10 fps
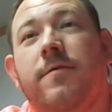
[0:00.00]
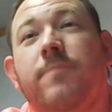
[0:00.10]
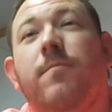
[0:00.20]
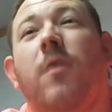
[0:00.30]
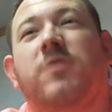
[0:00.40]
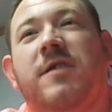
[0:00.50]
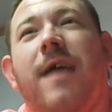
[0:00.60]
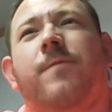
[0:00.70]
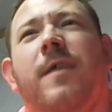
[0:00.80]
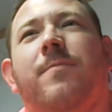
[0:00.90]
Most
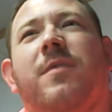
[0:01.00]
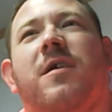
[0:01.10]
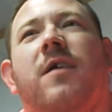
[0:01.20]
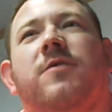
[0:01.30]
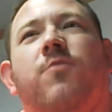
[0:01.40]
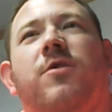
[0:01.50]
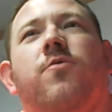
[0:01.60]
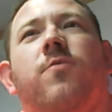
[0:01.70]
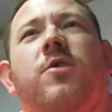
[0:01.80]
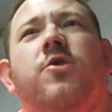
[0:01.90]
definitely, because when
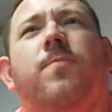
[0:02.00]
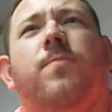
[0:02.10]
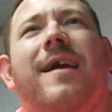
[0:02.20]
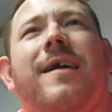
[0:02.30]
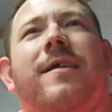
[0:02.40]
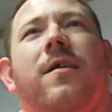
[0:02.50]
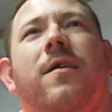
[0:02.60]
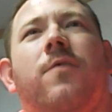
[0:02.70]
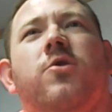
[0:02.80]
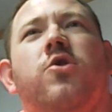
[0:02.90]
you're playing
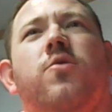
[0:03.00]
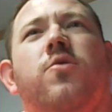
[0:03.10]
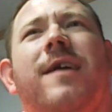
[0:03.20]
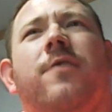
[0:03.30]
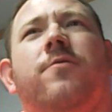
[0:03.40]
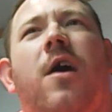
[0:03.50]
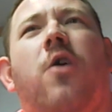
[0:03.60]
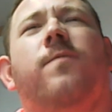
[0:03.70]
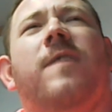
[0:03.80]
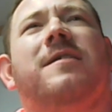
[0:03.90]
on the
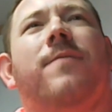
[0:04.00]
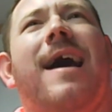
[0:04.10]
offensive